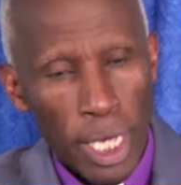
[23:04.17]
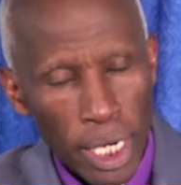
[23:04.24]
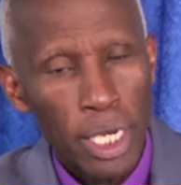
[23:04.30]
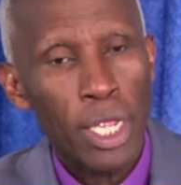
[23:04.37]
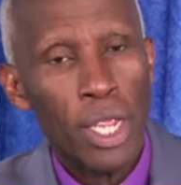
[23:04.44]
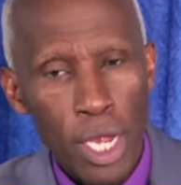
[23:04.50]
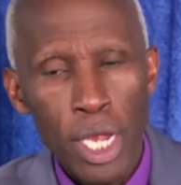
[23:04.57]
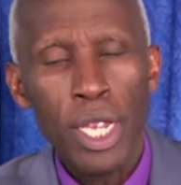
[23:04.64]

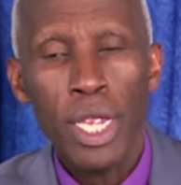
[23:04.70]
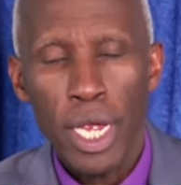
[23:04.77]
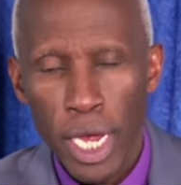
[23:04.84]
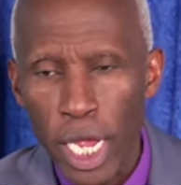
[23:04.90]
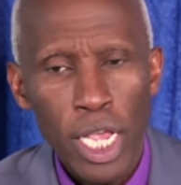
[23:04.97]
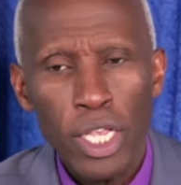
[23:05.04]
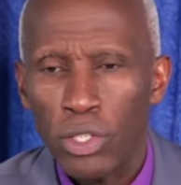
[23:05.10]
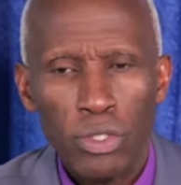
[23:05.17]
that
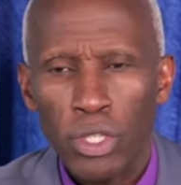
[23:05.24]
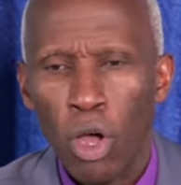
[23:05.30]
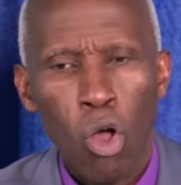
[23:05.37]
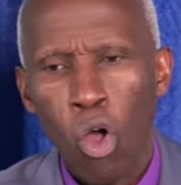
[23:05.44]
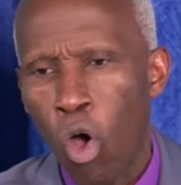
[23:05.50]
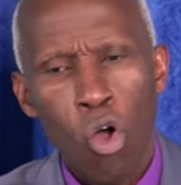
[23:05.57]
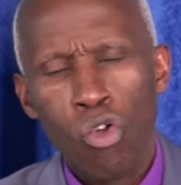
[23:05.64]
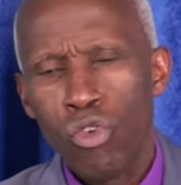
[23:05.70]
he is
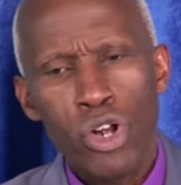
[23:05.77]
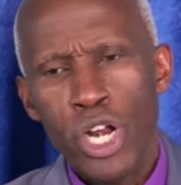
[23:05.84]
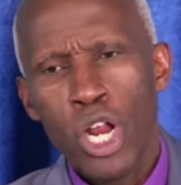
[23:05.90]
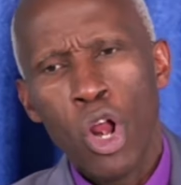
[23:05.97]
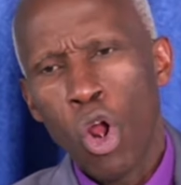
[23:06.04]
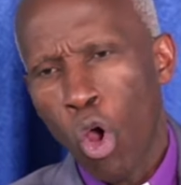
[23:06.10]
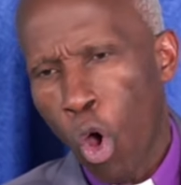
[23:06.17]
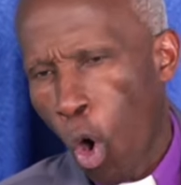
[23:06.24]
the
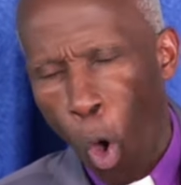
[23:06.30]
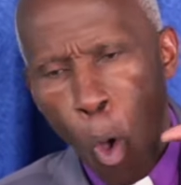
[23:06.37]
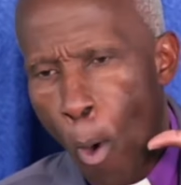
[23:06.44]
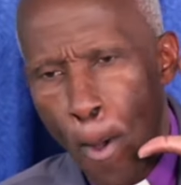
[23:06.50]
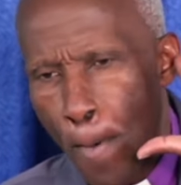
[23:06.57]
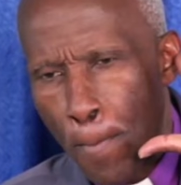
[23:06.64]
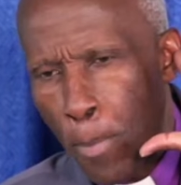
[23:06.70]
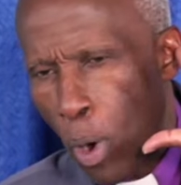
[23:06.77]
only
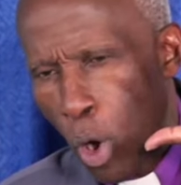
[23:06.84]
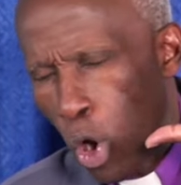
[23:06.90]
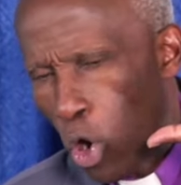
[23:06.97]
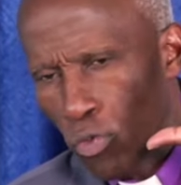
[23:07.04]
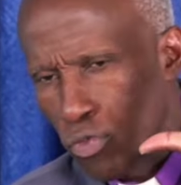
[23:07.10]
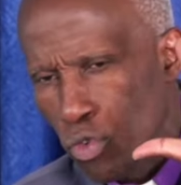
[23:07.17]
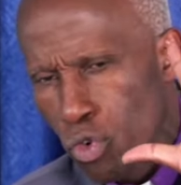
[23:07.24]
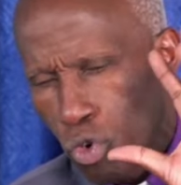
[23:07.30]
hope
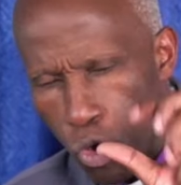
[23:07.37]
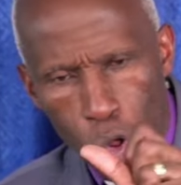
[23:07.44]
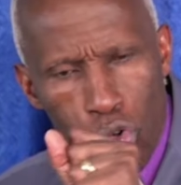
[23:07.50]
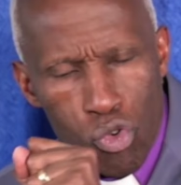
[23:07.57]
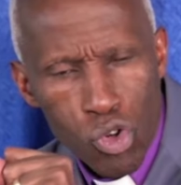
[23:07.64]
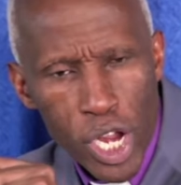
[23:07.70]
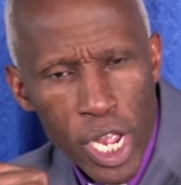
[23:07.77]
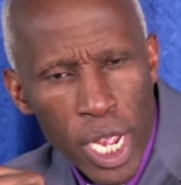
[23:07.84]
of
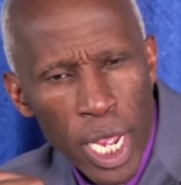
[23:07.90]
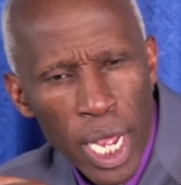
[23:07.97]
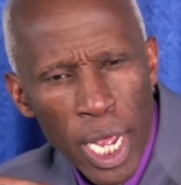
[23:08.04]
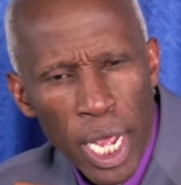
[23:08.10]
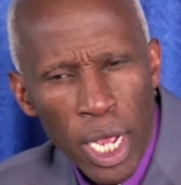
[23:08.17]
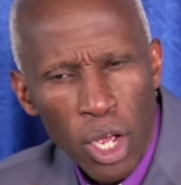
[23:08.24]
glory.